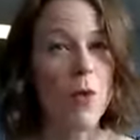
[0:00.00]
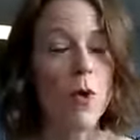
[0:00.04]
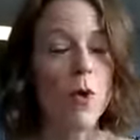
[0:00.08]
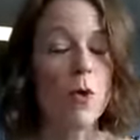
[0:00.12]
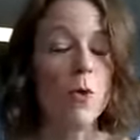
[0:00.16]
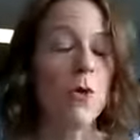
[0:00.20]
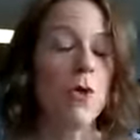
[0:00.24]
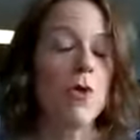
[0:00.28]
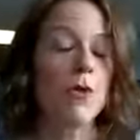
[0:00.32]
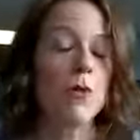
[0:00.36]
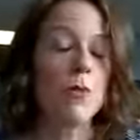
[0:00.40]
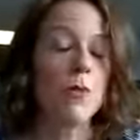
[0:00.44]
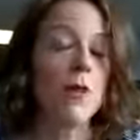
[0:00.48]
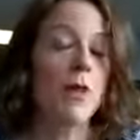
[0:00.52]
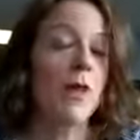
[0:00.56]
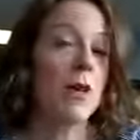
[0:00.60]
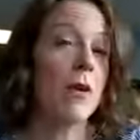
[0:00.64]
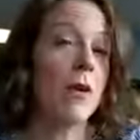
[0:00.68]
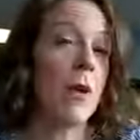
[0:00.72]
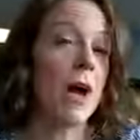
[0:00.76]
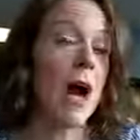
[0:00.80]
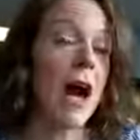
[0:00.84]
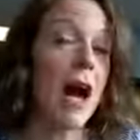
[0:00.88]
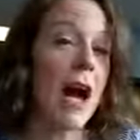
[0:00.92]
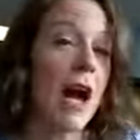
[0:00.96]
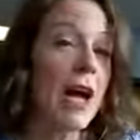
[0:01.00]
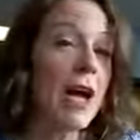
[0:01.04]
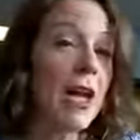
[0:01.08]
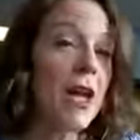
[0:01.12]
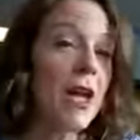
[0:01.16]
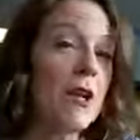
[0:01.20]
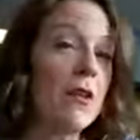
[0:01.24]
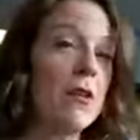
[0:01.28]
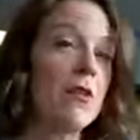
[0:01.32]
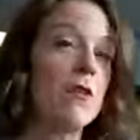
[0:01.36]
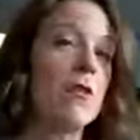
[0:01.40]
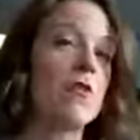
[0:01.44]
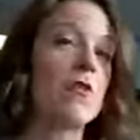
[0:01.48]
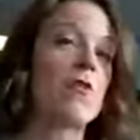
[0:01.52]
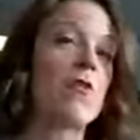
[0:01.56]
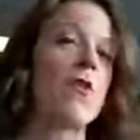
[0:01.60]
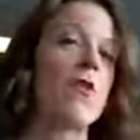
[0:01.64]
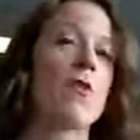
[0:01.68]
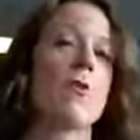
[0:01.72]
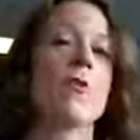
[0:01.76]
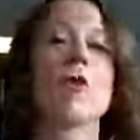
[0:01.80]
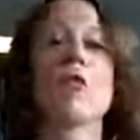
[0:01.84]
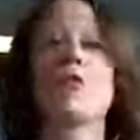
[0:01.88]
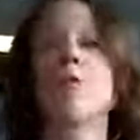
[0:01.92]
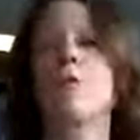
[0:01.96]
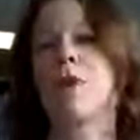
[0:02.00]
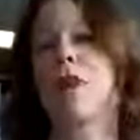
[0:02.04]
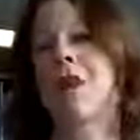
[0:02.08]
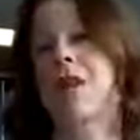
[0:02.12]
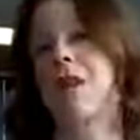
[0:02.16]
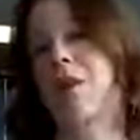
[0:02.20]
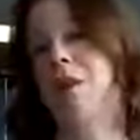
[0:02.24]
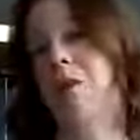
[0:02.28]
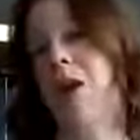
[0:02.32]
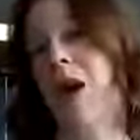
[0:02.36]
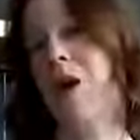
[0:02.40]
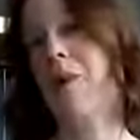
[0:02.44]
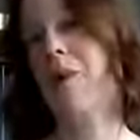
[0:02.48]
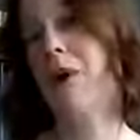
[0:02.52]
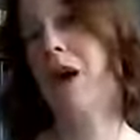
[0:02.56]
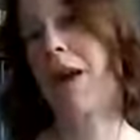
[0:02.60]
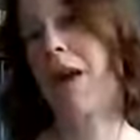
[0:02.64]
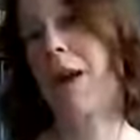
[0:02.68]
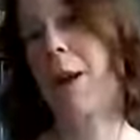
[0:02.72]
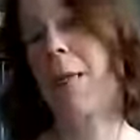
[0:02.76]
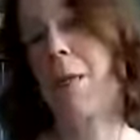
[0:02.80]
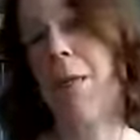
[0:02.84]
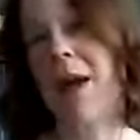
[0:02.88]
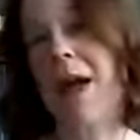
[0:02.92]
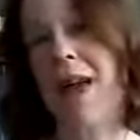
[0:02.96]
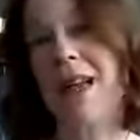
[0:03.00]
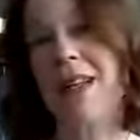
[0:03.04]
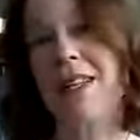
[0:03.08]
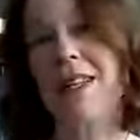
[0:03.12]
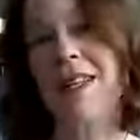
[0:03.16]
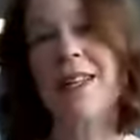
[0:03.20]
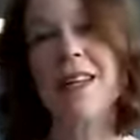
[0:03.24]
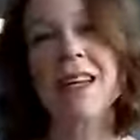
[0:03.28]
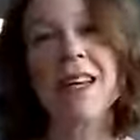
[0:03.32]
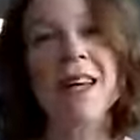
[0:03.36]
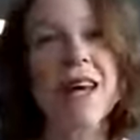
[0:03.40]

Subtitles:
or which pillow I use, or which pillow I recommend.